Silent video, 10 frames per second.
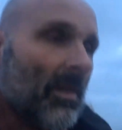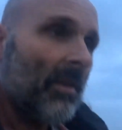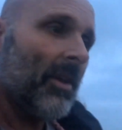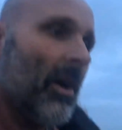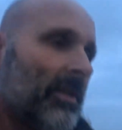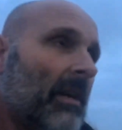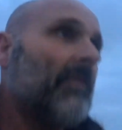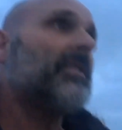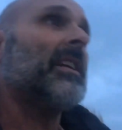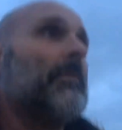the idea
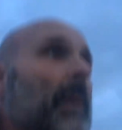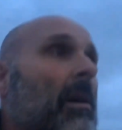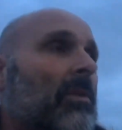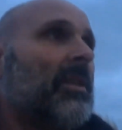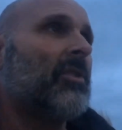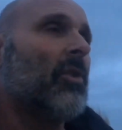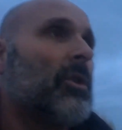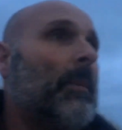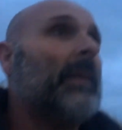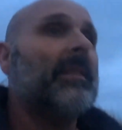of 6 meals is you're
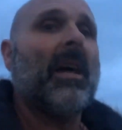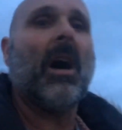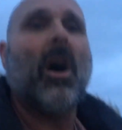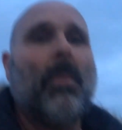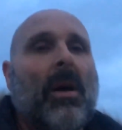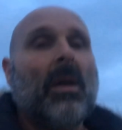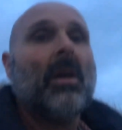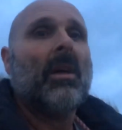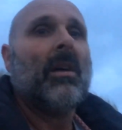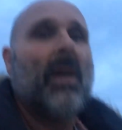splitting that up
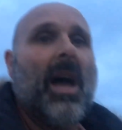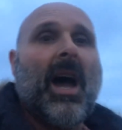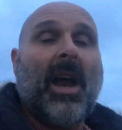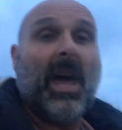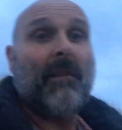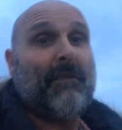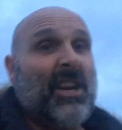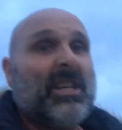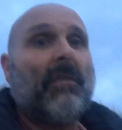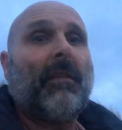on
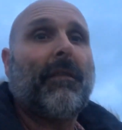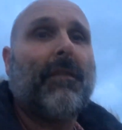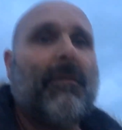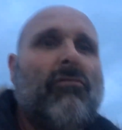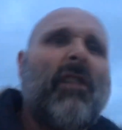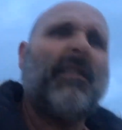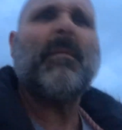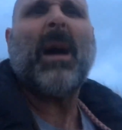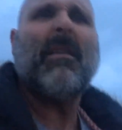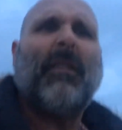average roughly
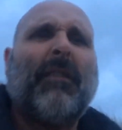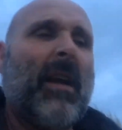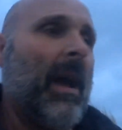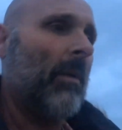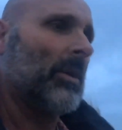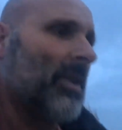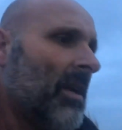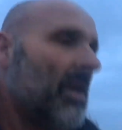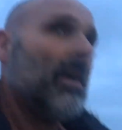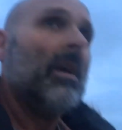about every 3 hours.
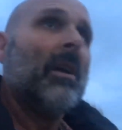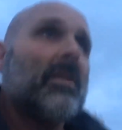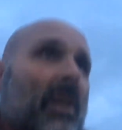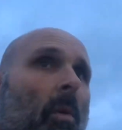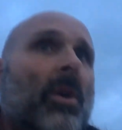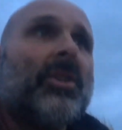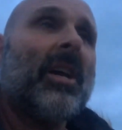So once you